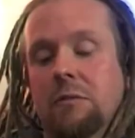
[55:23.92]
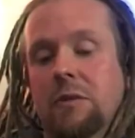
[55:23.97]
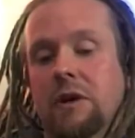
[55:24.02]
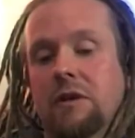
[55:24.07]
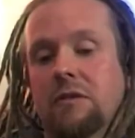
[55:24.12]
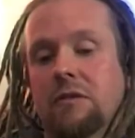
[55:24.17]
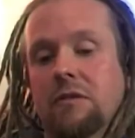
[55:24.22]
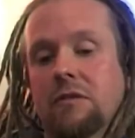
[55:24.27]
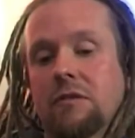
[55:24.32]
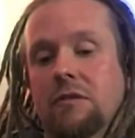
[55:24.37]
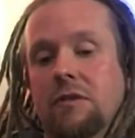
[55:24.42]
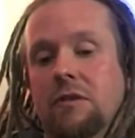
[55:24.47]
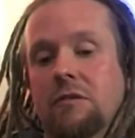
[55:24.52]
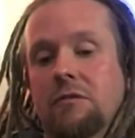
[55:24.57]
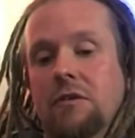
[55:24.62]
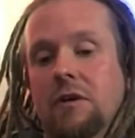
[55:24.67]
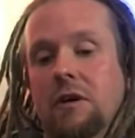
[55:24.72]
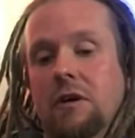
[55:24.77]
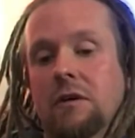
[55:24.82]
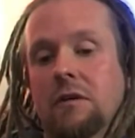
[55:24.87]
and pieces of
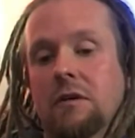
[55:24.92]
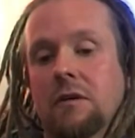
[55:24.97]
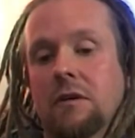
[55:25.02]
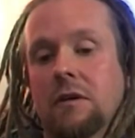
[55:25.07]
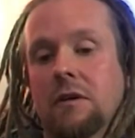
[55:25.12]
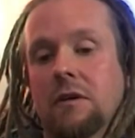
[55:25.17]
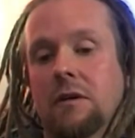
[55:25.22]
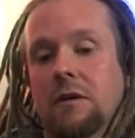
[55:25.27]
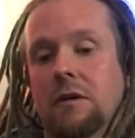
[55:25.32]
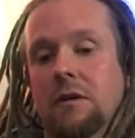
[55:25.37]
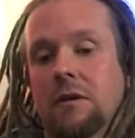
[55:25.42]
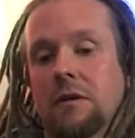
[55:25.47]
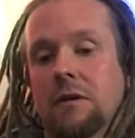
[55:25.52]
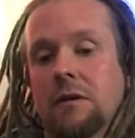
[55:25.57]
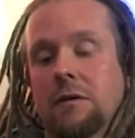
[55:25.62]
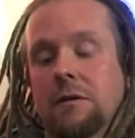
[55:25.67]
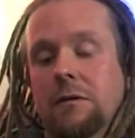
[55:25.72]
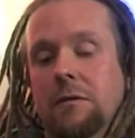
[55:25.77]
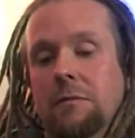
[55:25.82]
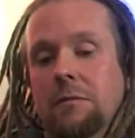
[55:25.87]
info. Mm.
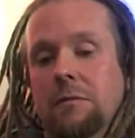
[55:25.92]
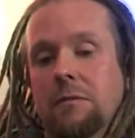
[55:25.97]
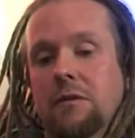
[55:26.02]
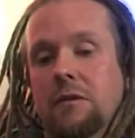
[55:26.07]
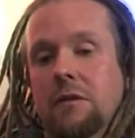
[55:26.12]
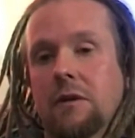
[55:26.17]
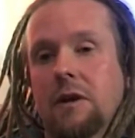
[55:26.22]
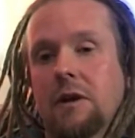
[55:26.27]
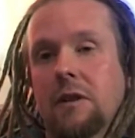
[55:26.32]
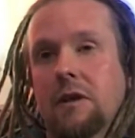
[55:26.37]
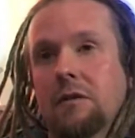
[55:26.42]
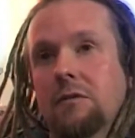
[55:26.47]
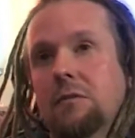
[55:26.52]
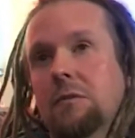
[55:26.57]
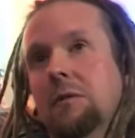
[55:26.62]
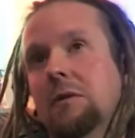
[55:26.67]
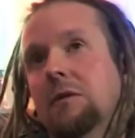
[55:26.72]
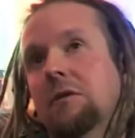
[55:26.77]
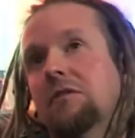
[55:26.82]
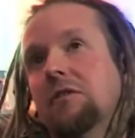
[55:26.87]
So yeah,
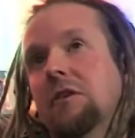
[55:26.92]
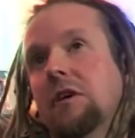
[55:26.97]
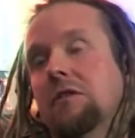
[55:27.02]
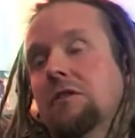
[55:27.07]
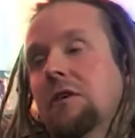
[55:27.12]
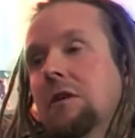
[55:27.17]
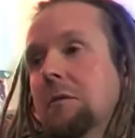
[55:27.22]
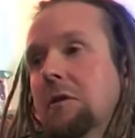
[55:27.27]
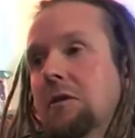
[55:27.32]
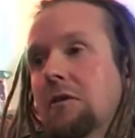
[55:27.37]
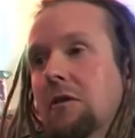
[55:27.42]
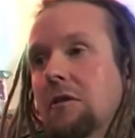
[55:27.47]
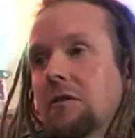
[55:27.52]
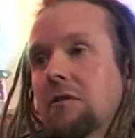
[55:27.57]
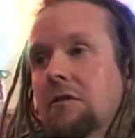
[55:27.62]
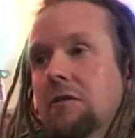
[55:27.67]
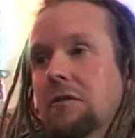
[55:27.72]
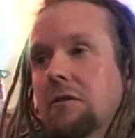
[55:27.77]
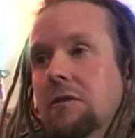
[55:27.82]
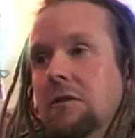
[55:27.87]
that's where I first come
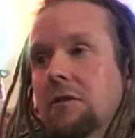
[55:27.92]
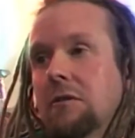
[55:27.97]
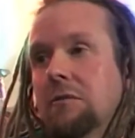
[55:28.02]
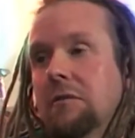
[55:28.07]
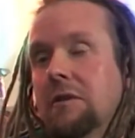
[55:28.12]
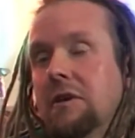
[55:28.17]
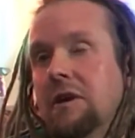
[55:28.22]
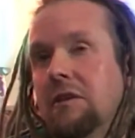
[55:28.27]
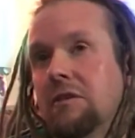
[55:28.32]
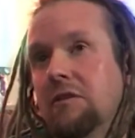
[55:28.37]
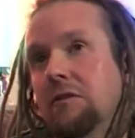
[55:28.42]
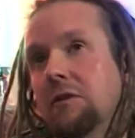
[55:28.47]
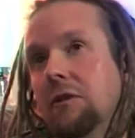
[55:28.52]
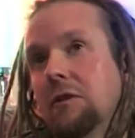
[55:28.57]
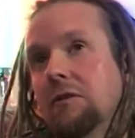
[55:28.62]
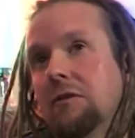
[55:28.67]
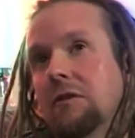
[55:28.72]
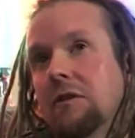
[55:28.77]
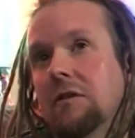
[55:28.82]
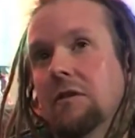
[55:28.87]
across your right.
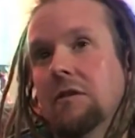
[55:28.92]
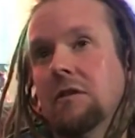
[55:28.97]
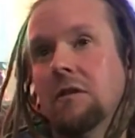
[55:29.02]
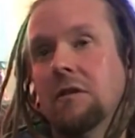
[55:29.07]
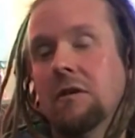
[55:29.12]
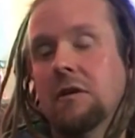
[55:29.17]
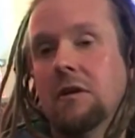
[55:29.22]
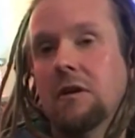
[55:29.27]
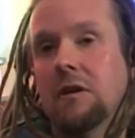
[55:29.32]
interviews, and